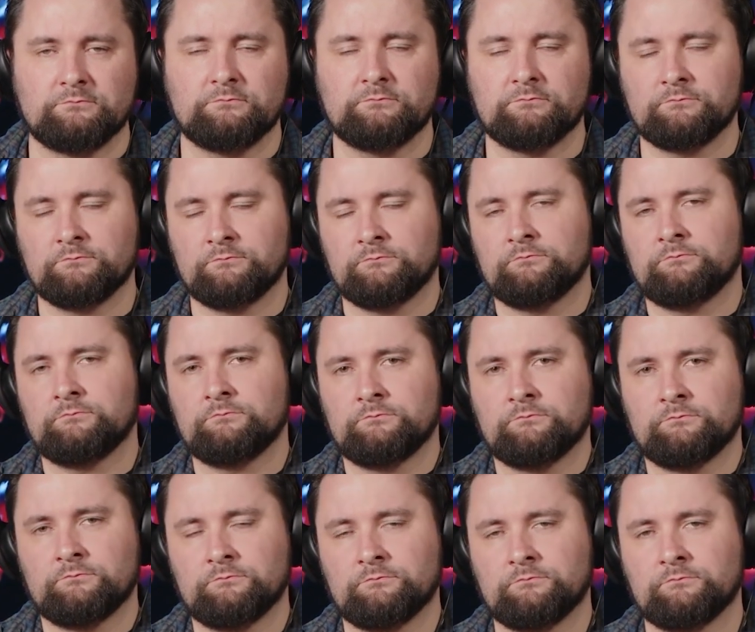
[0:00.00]

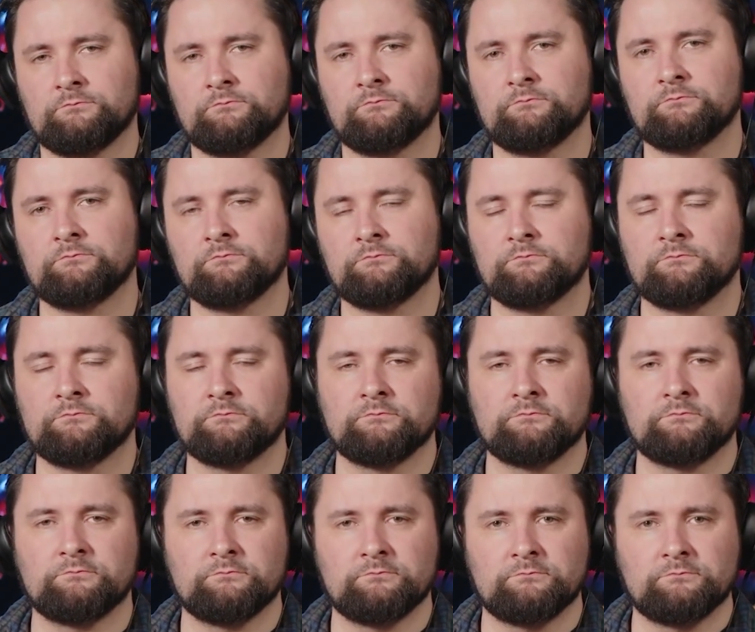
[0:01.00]

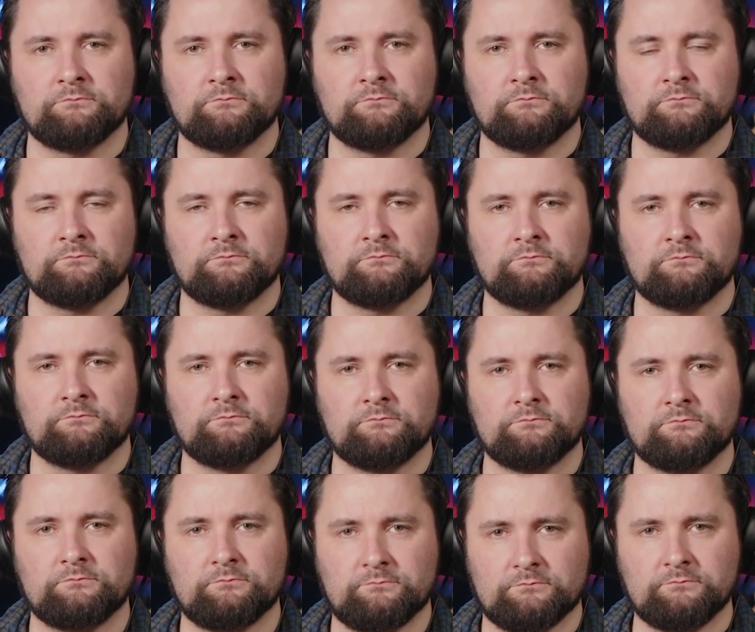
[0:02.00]

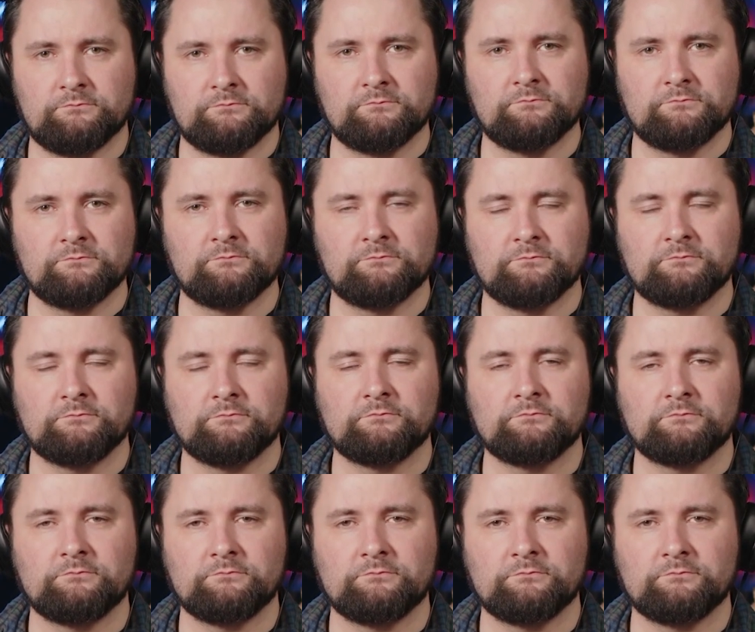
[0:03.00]

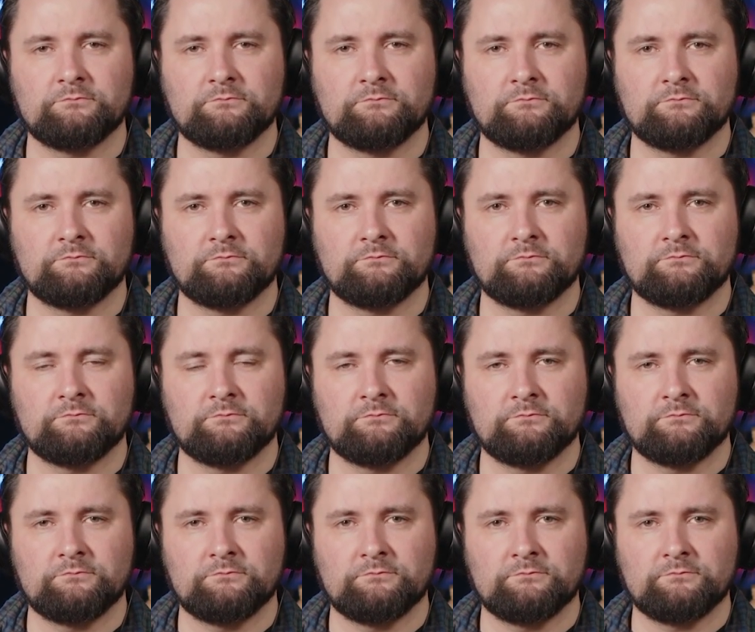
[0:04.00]

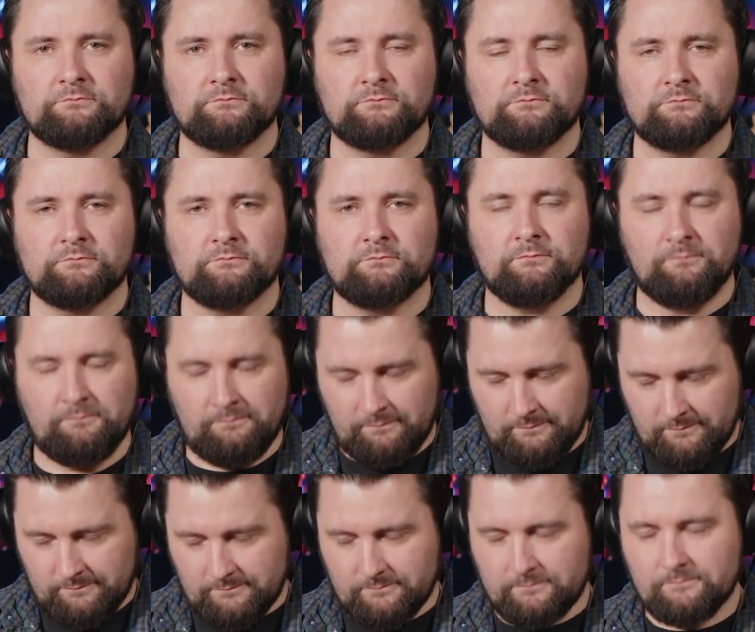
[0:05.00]

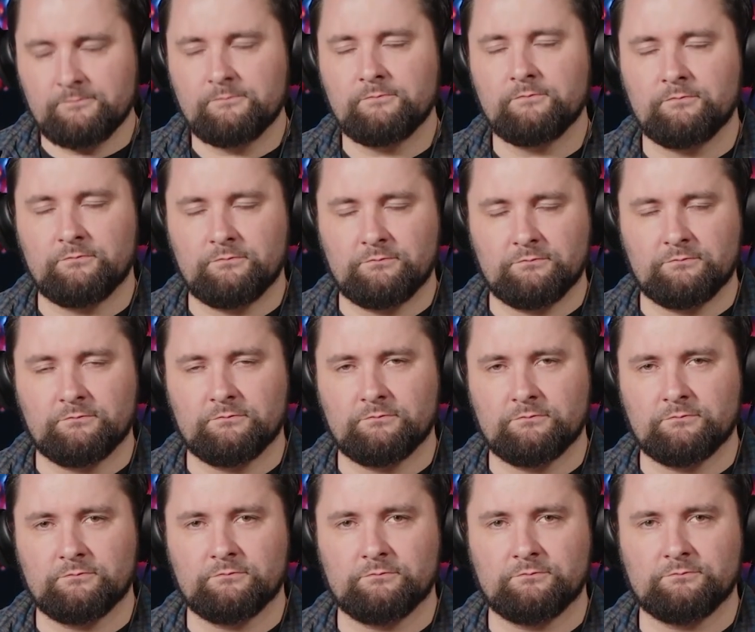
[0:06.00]

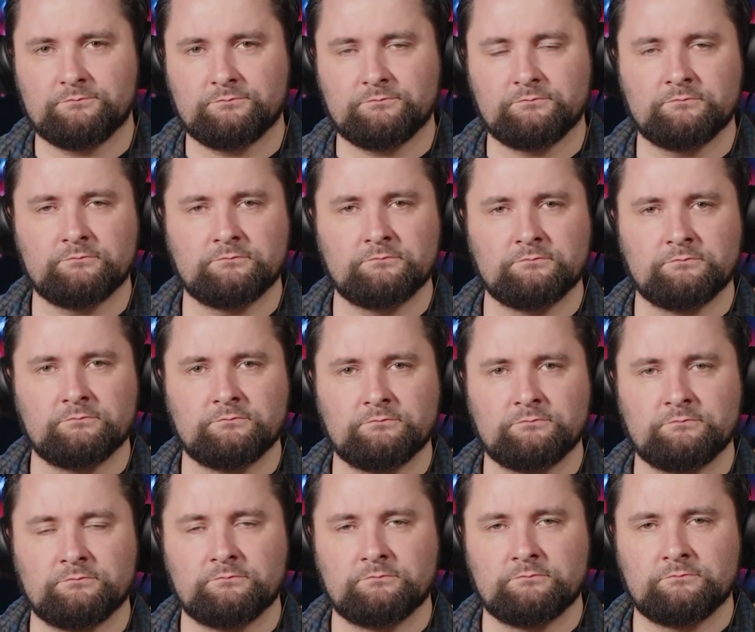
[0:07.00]
This person isn't speaking.